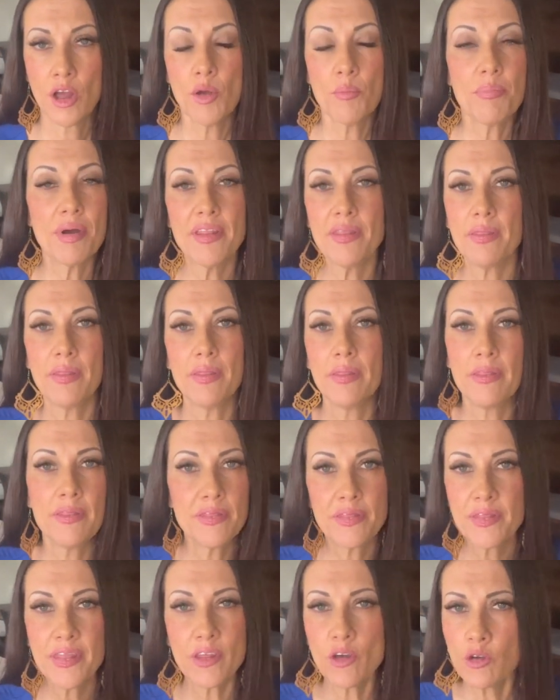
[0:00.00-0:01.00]
But
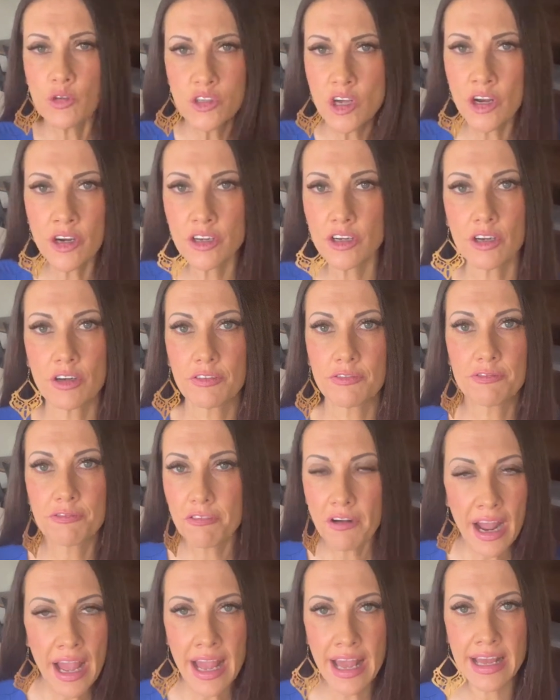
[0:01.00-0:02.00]
those aren't your
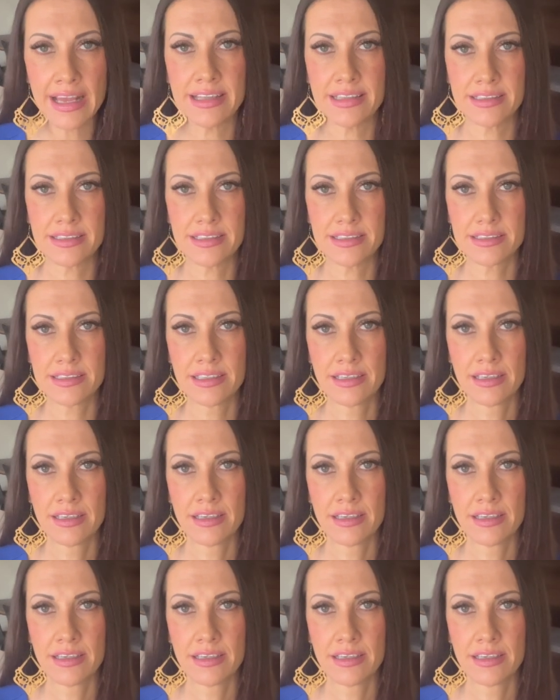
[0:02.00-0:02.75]
friends.